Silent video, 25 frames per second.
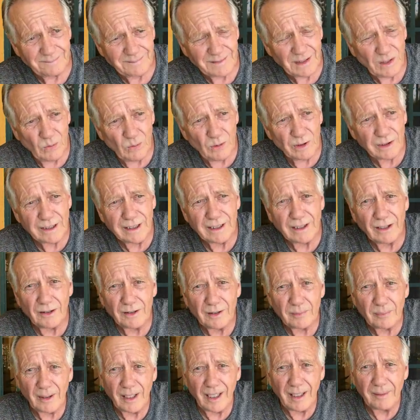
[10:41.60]
working on
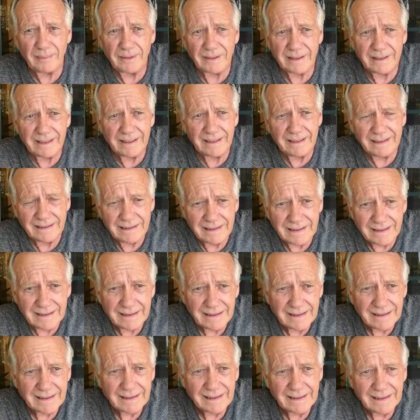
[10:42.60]
the property,
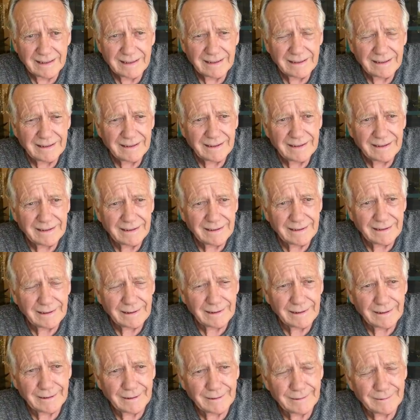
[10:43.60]

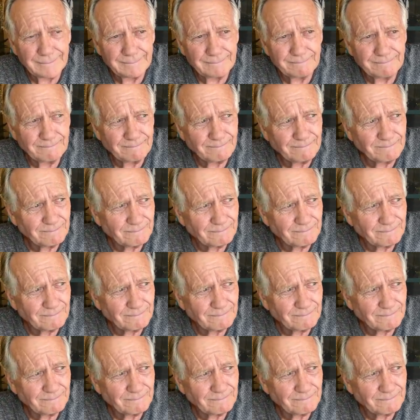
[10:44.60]
FEMA